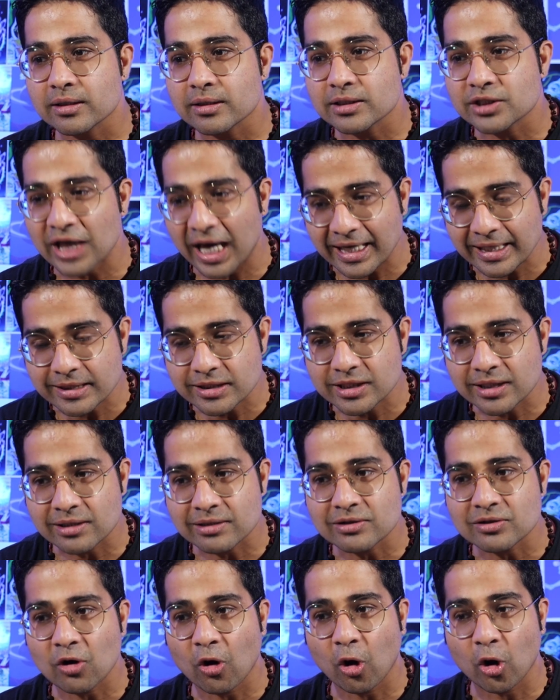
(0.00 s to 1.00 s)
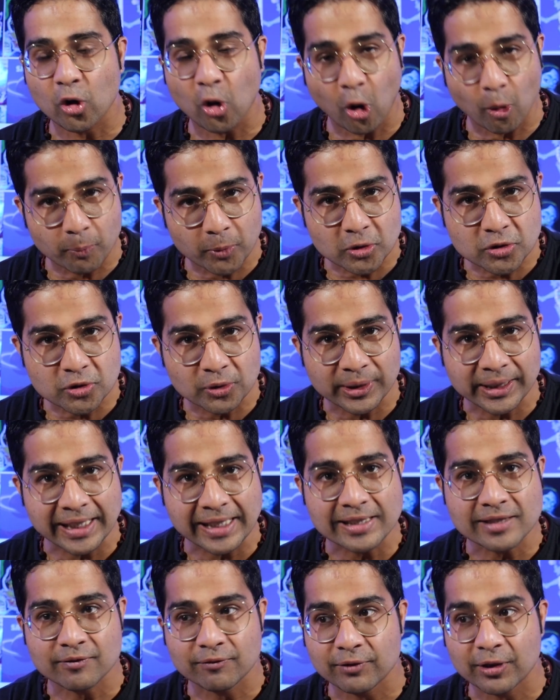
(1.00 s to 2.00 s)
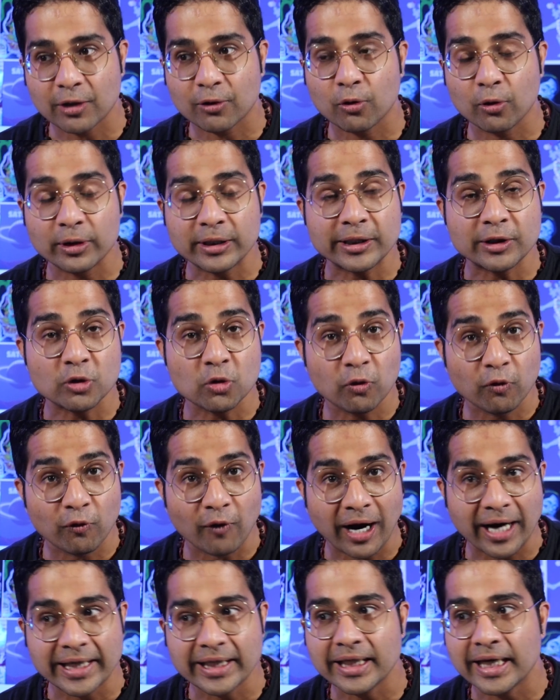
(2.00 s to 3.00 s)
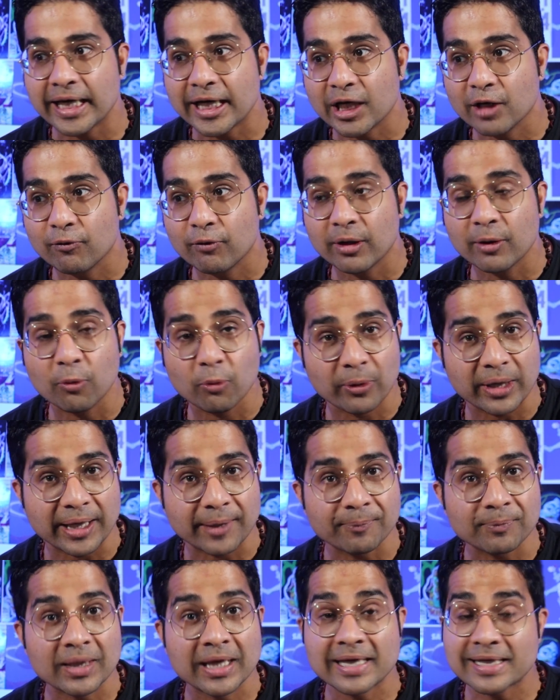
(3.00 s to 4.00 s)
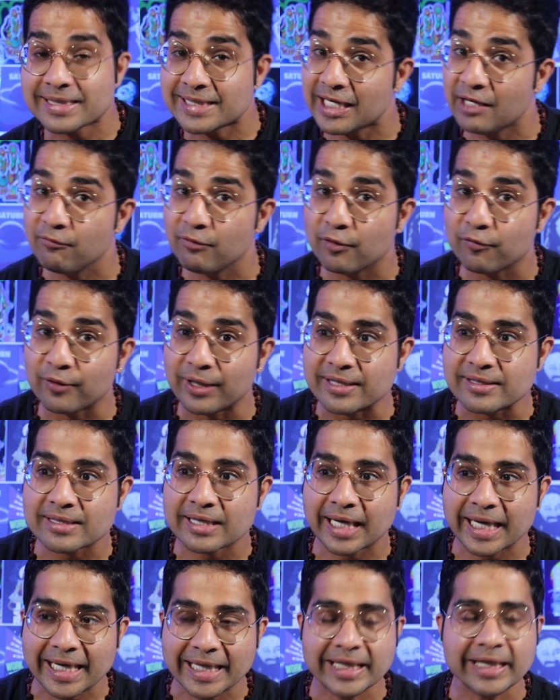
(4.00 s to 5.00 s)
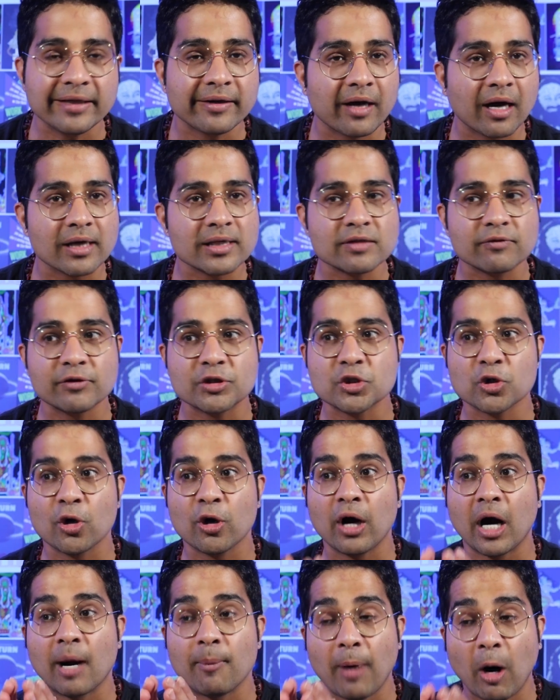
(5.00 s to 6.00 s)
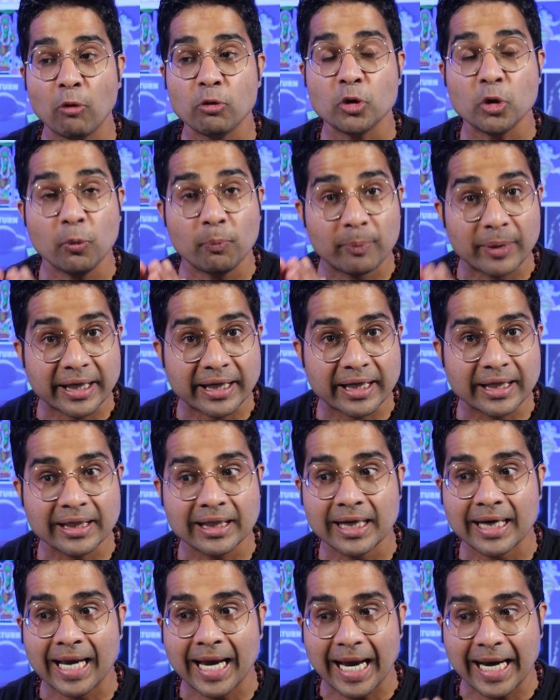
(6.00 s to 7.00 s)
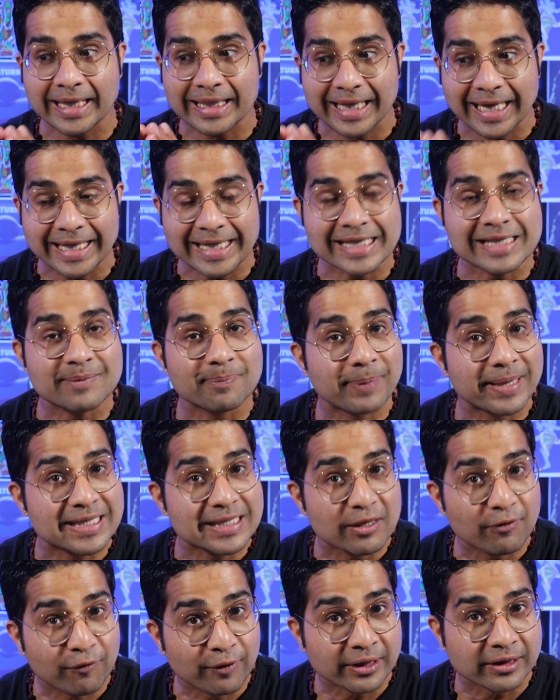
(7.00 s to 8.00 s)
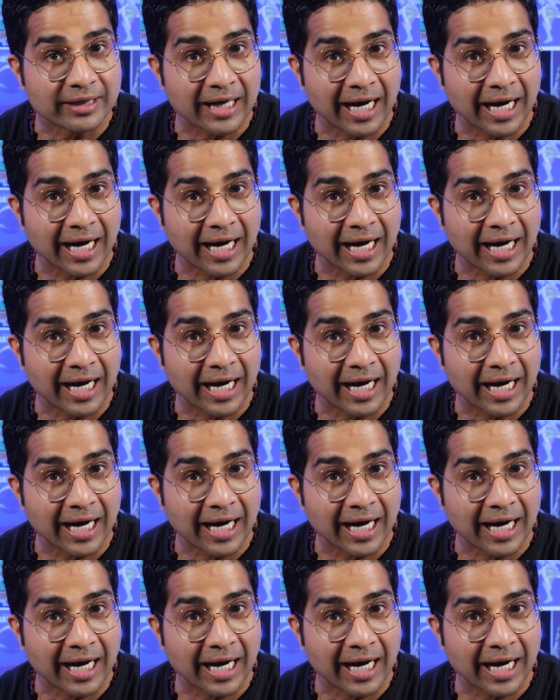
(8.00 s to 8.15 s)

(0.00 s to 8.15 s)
challenges or opportunities we are going to find in our way. Same way friends, any task which you are about to begin at any specific